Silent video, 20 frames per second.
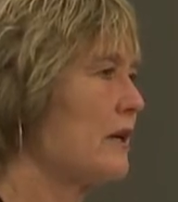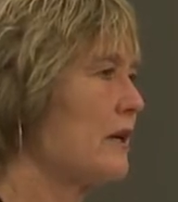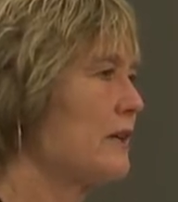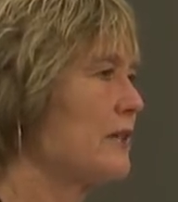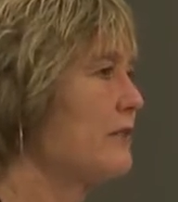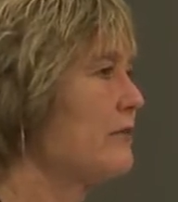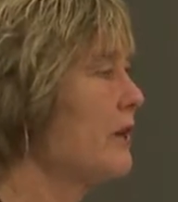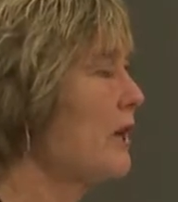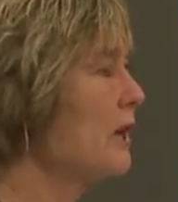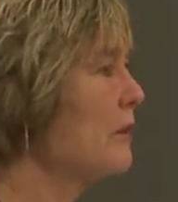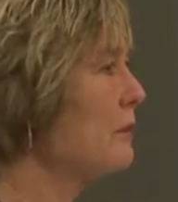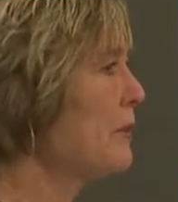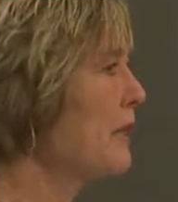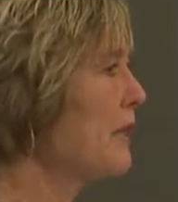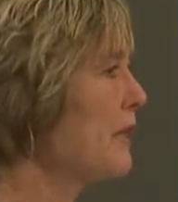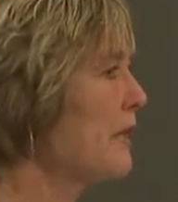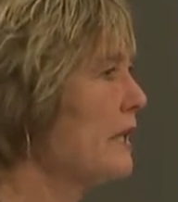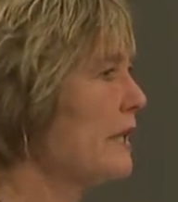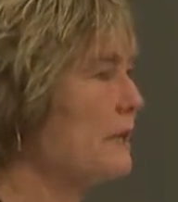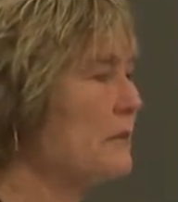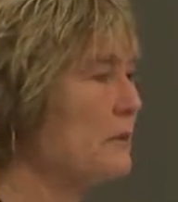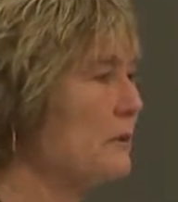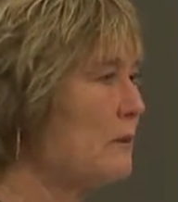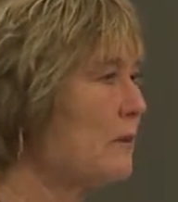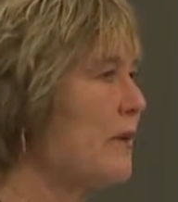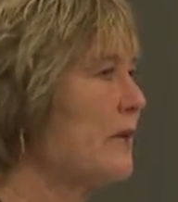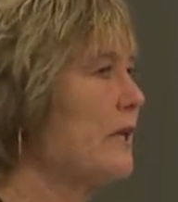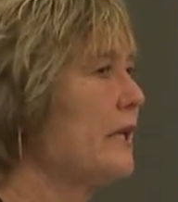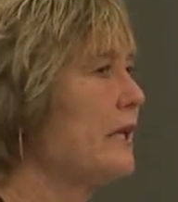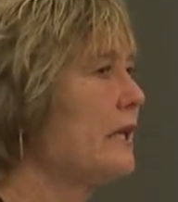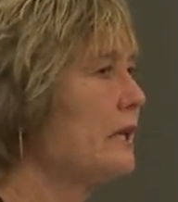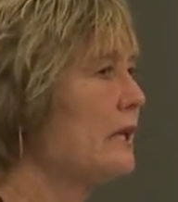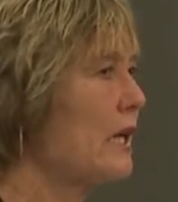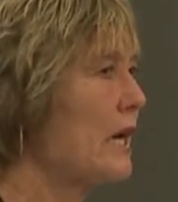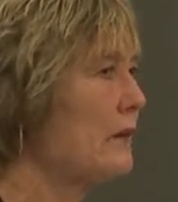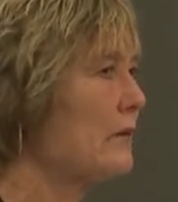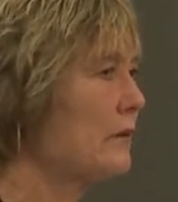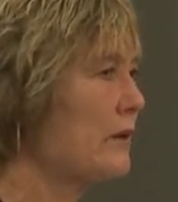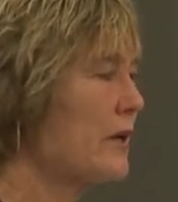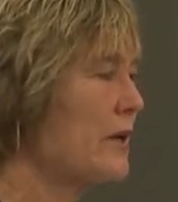developing, implementing
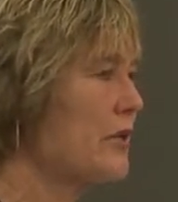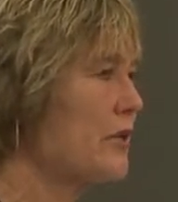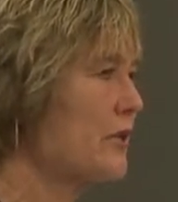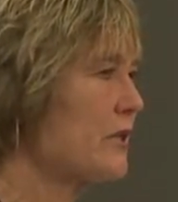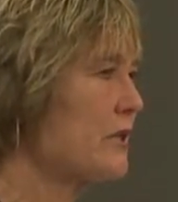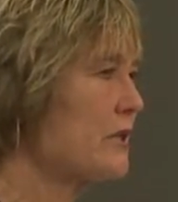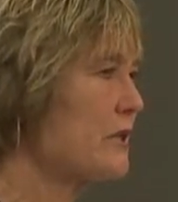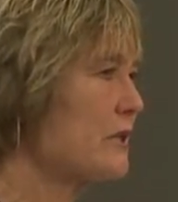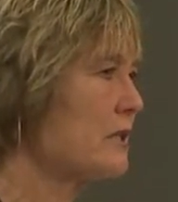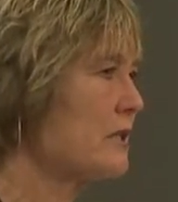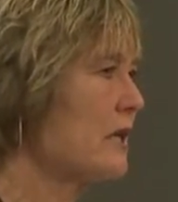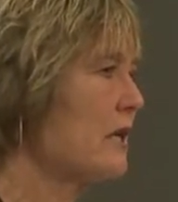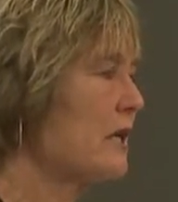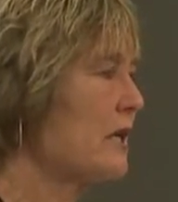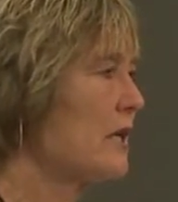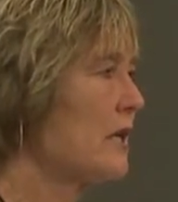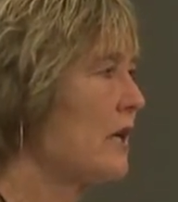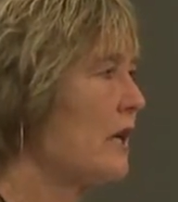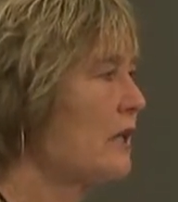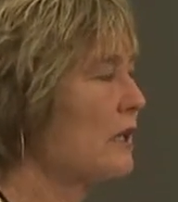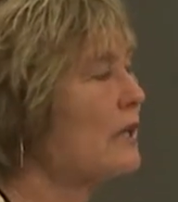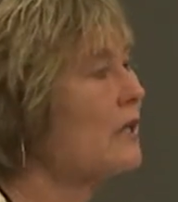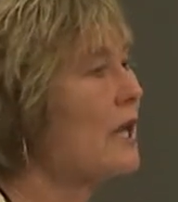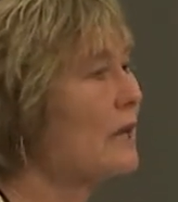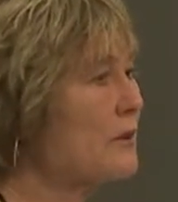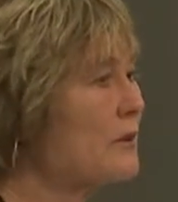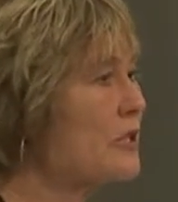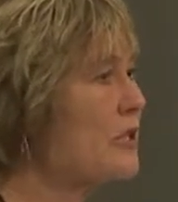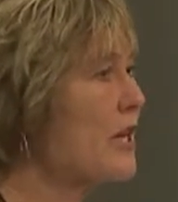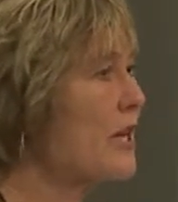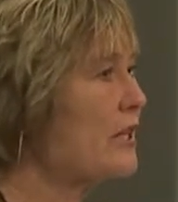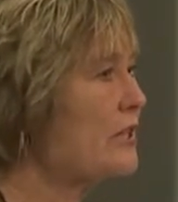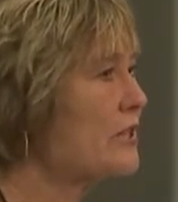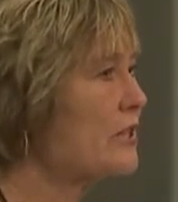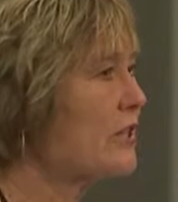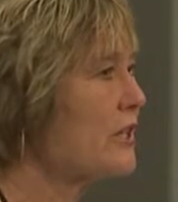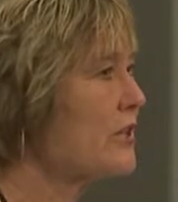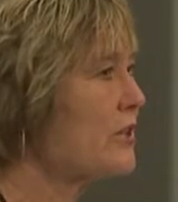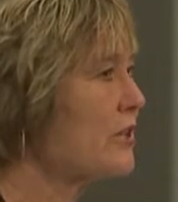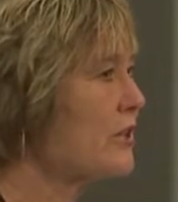collaborations on climate
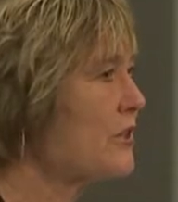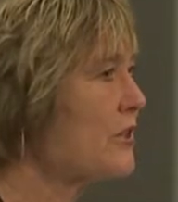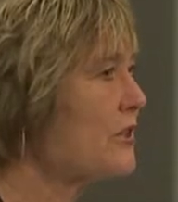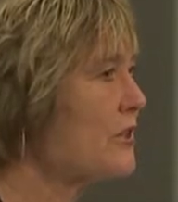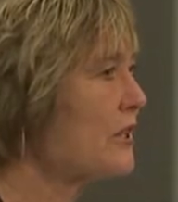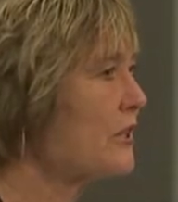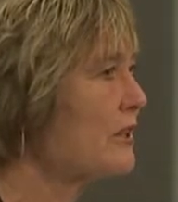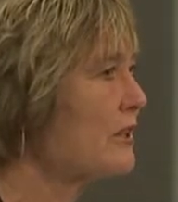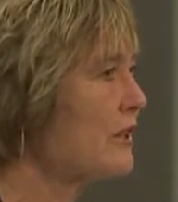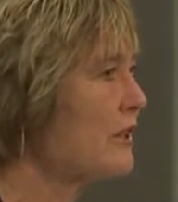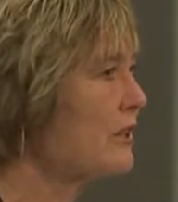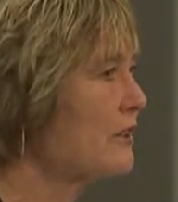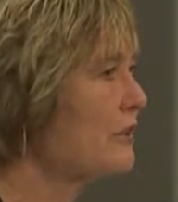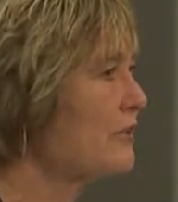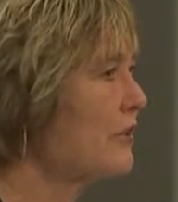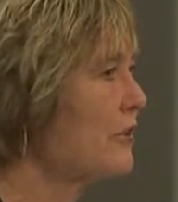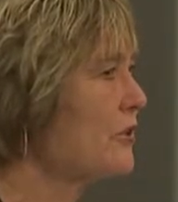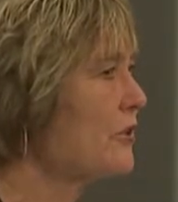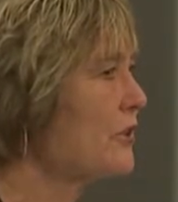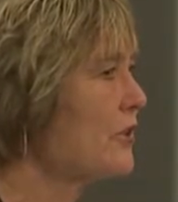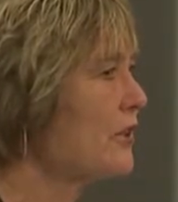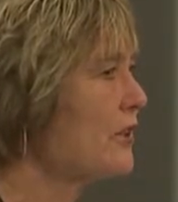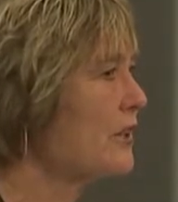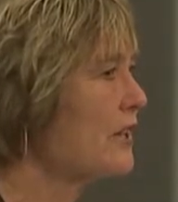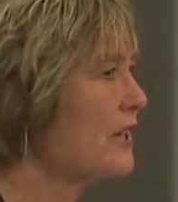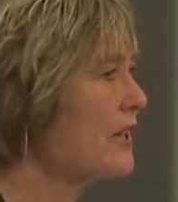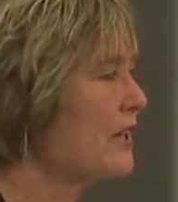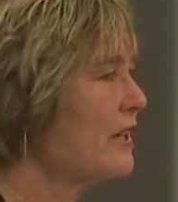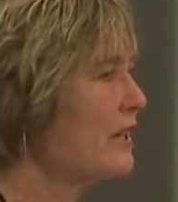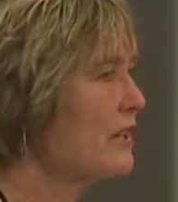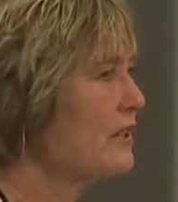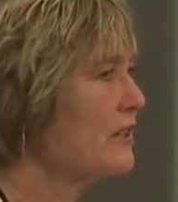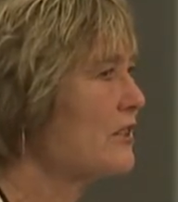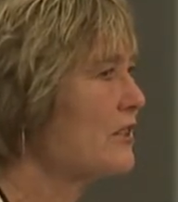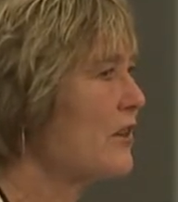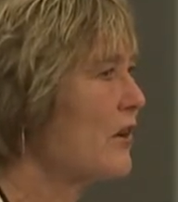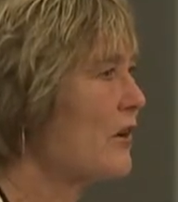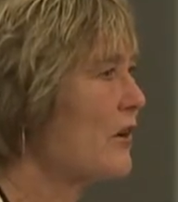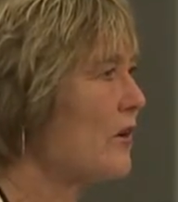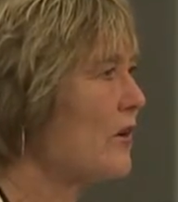change issues in the future.
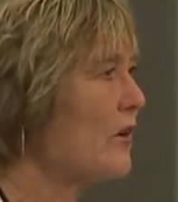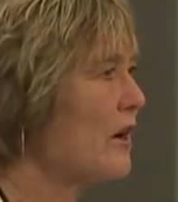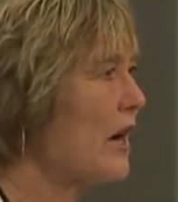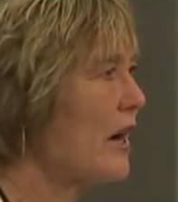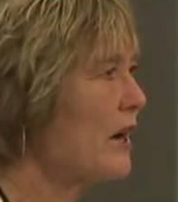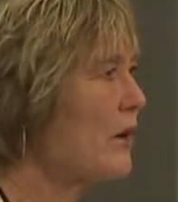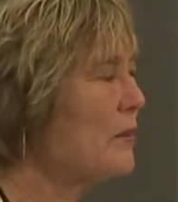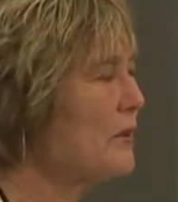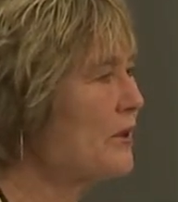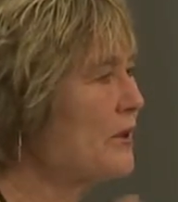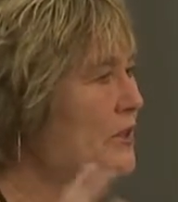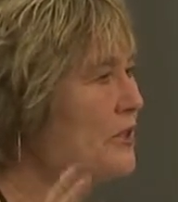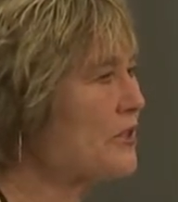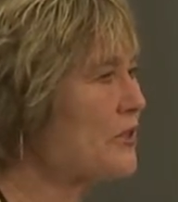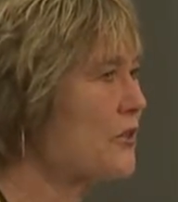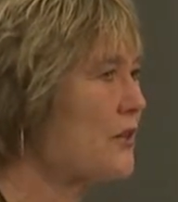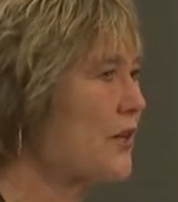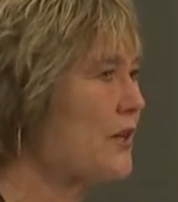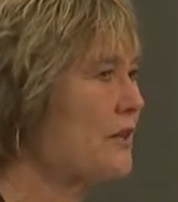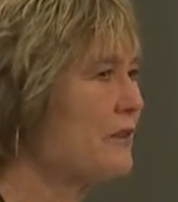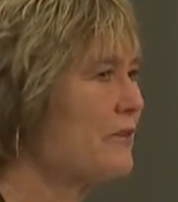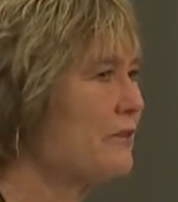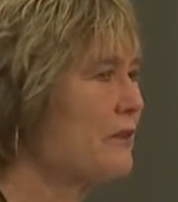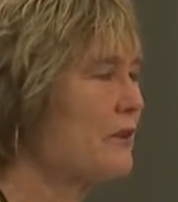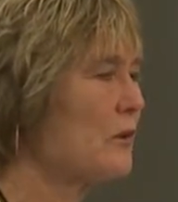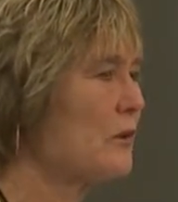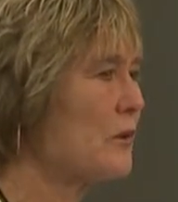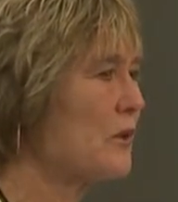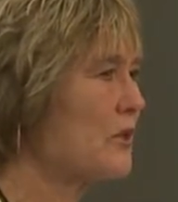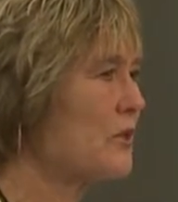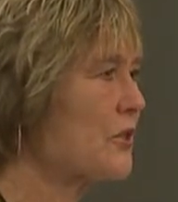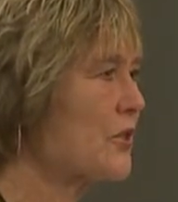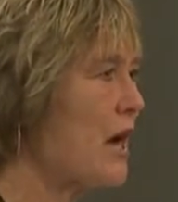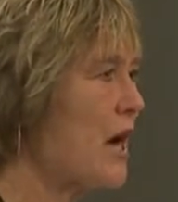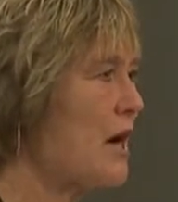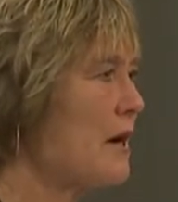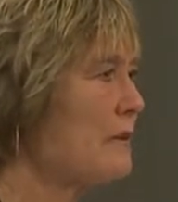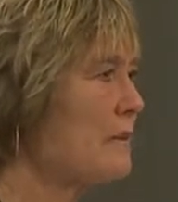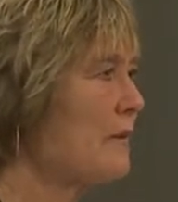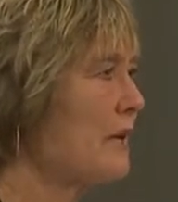So I hope you enjoy the
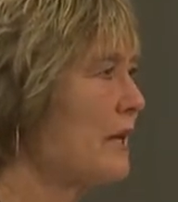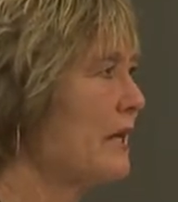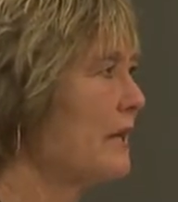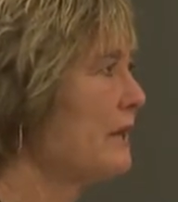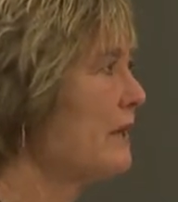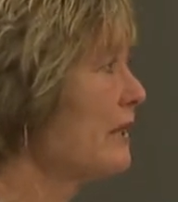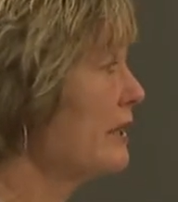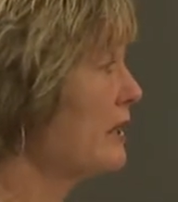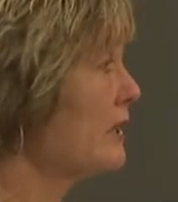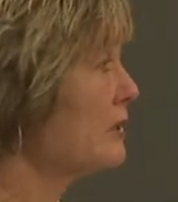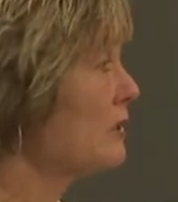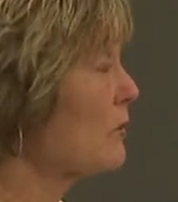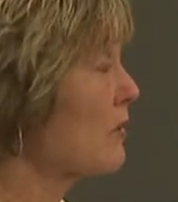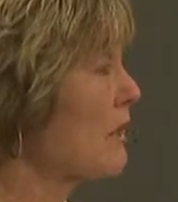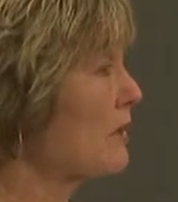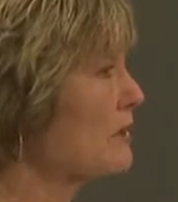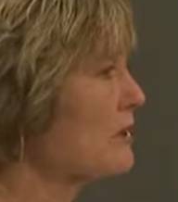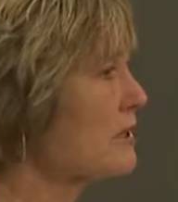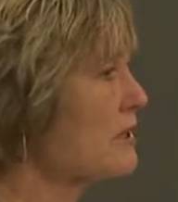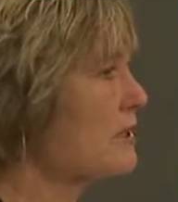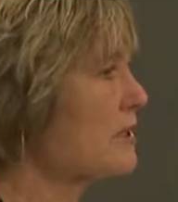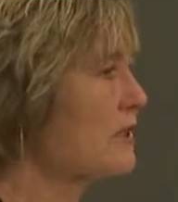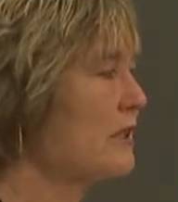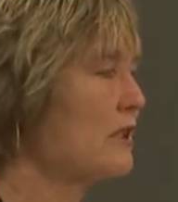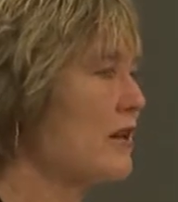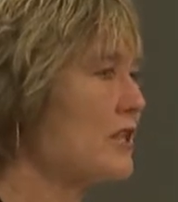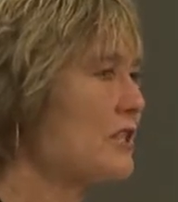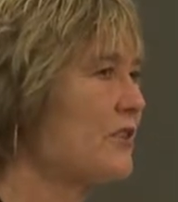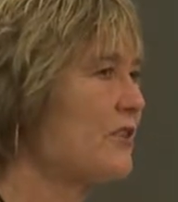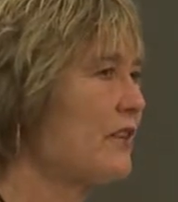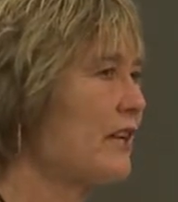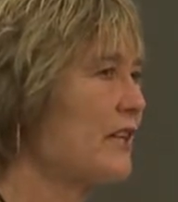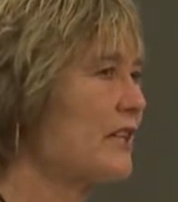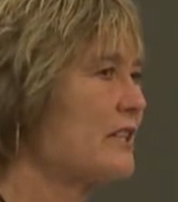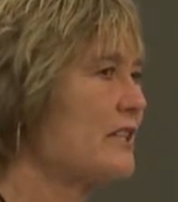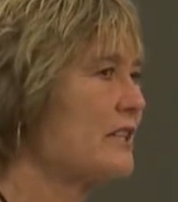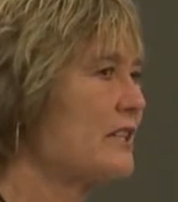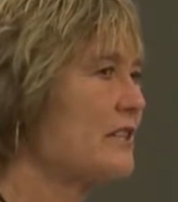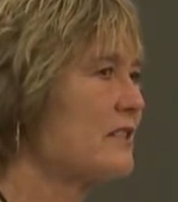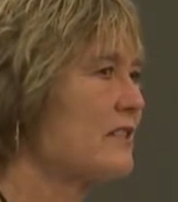workshop, and as well as Las
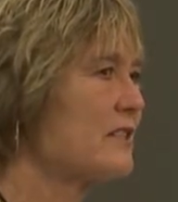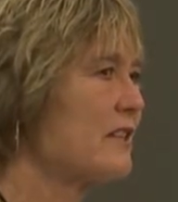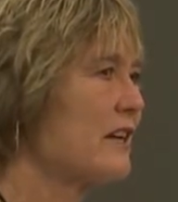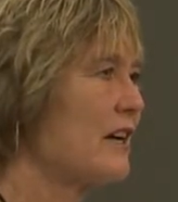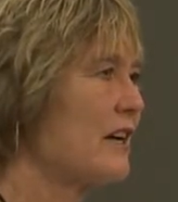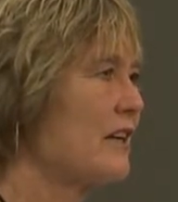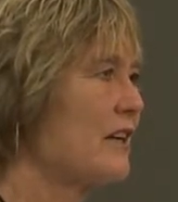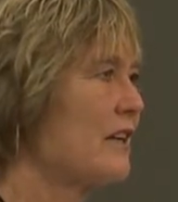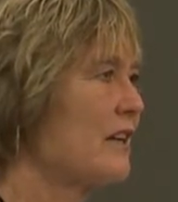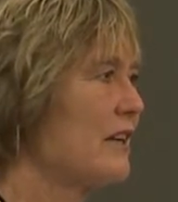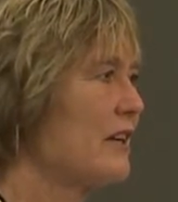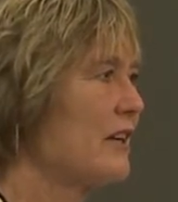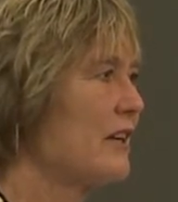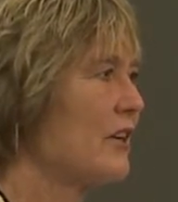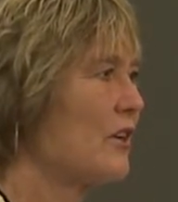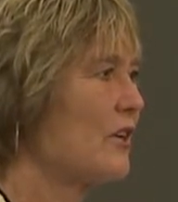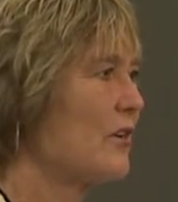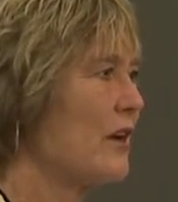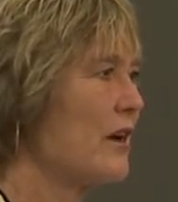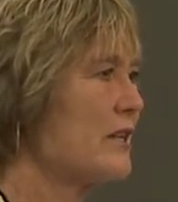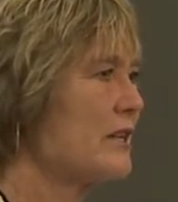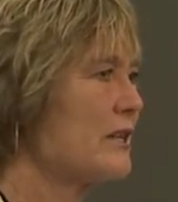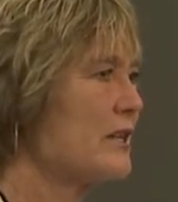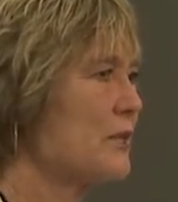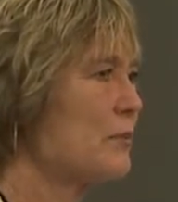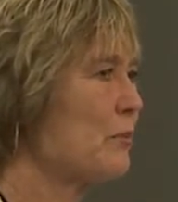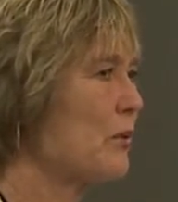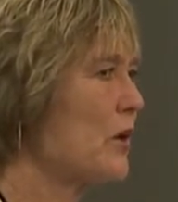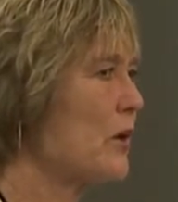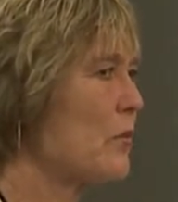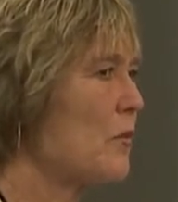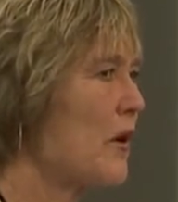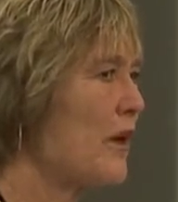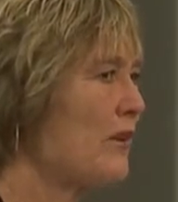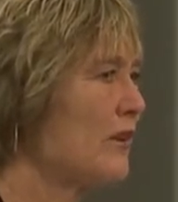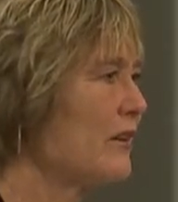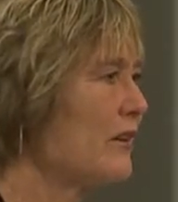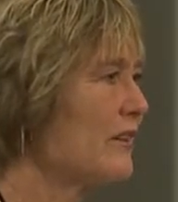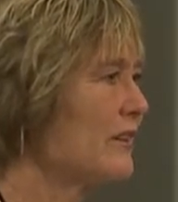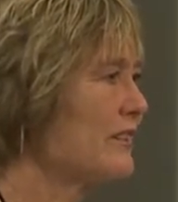Vegas's great spring
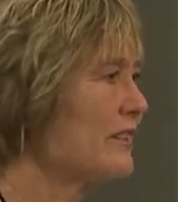weather.